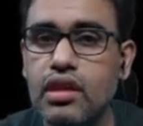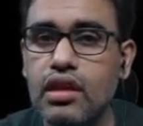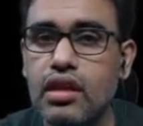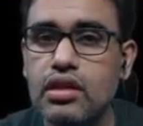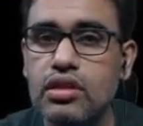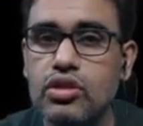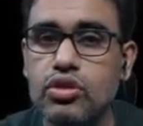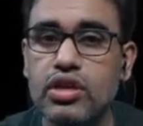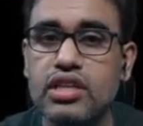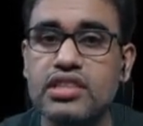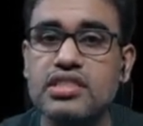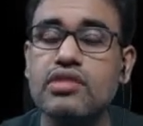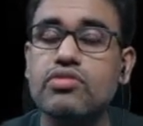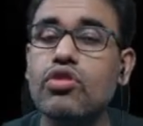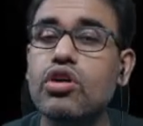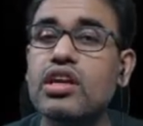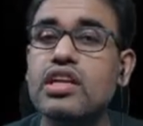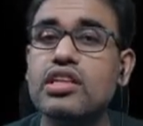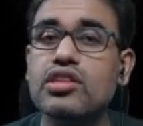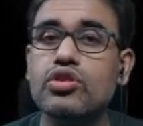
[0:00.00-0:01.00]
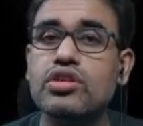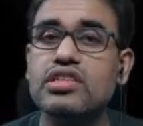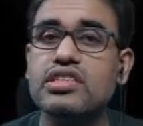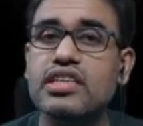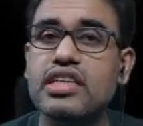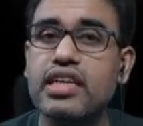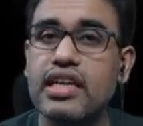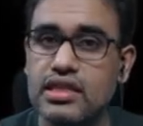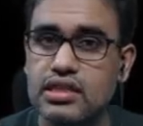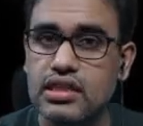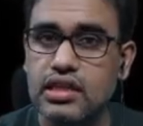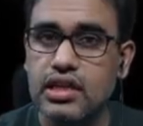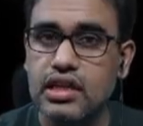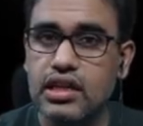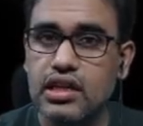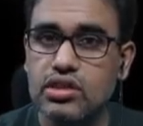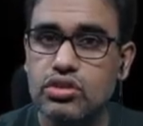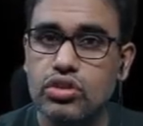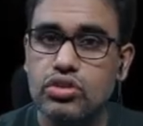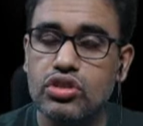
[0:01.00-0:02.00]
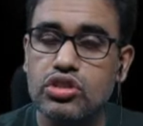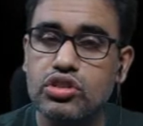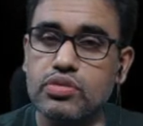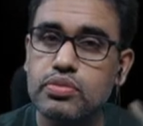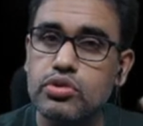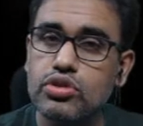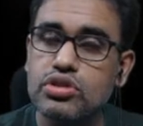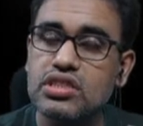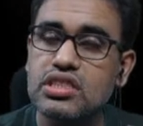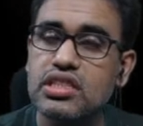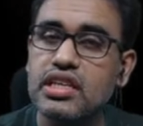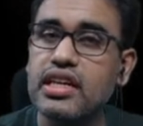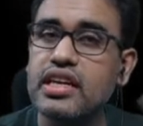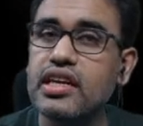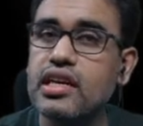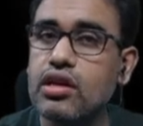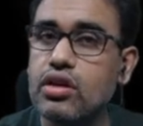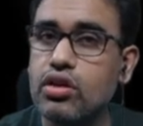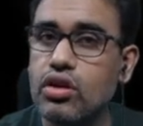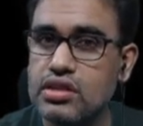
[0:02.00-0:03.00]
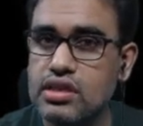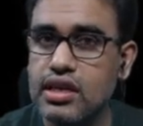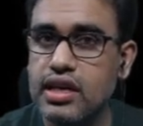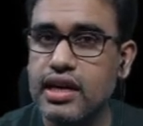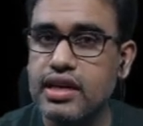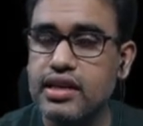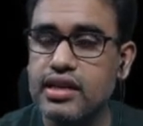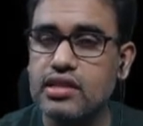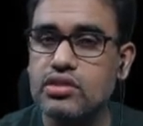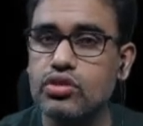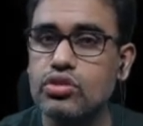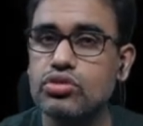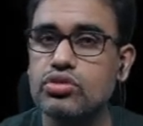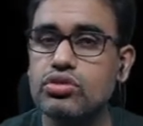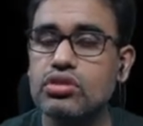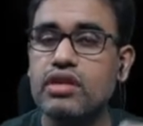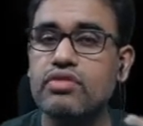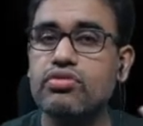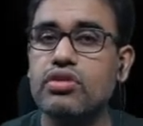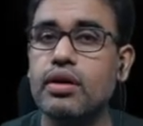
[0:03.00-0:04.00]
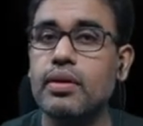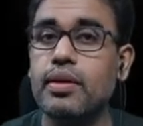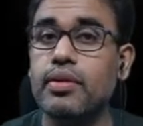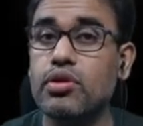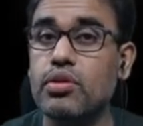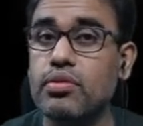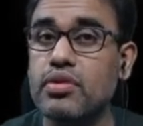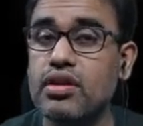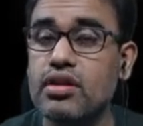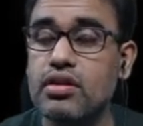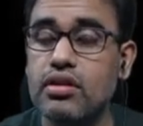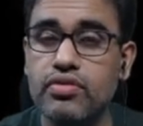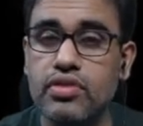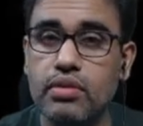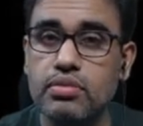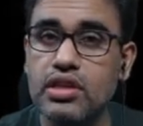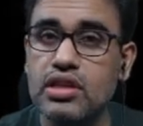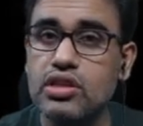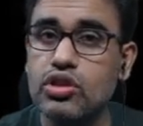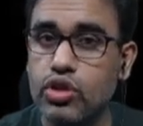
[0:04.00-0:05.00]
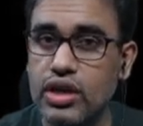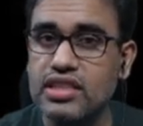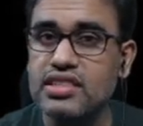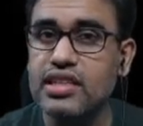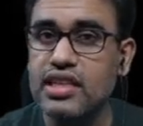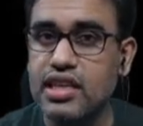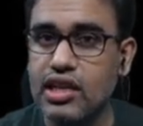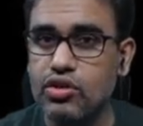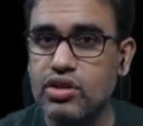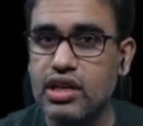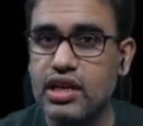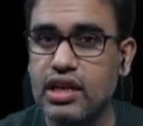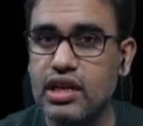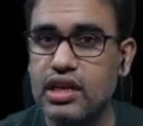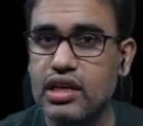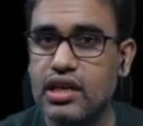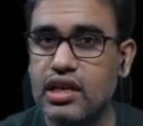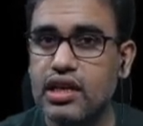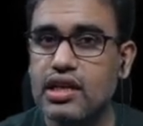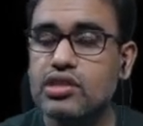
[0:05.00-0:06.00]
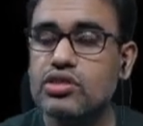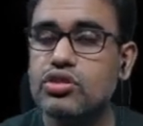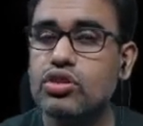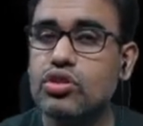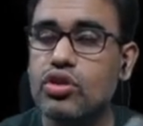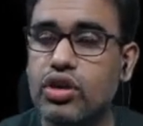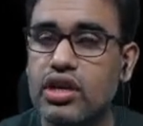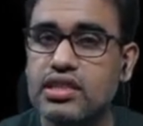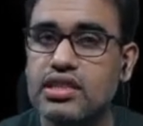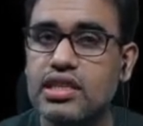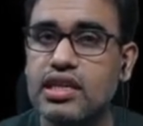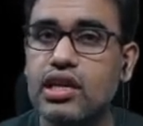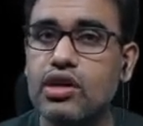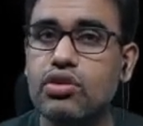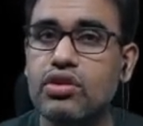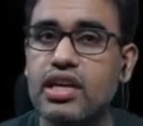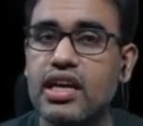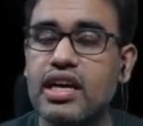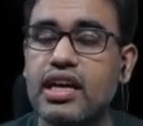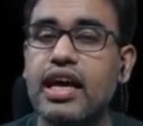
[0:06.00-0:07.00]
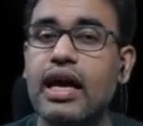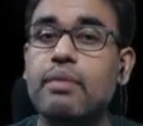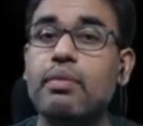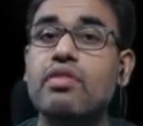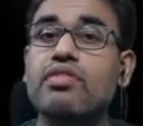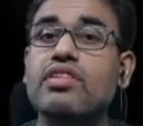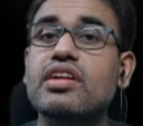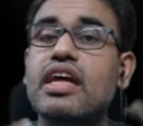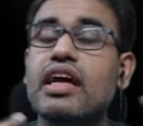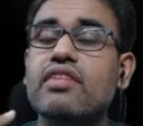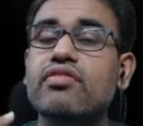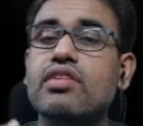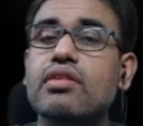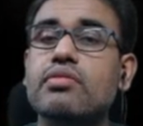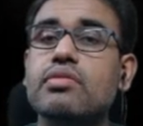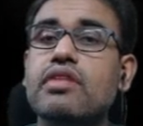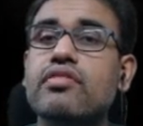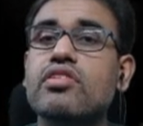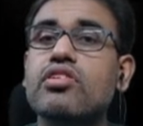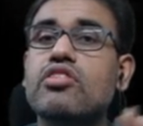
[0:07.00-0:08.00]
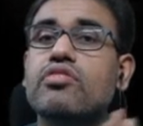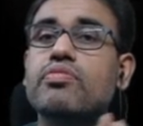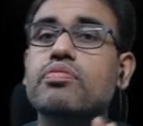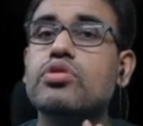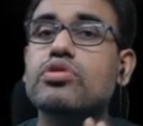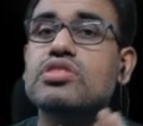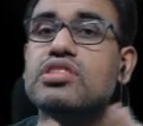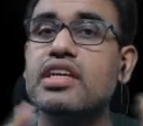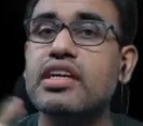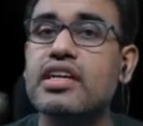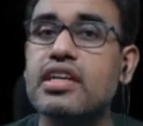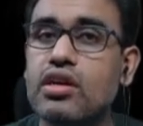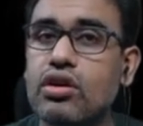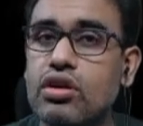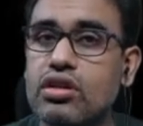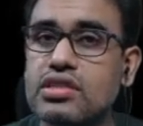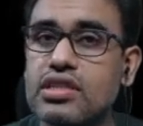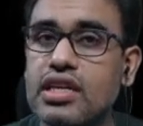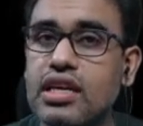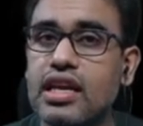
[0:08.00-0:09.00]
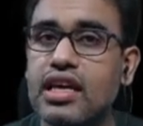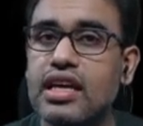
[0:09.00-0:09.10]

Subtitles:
thoracic wall and thoracic cage. So those posterior intercostal arteries used to come from abdomen, from the thoracic aorta. So thoracic aorta above the diaphragm giving off posterior intercostal.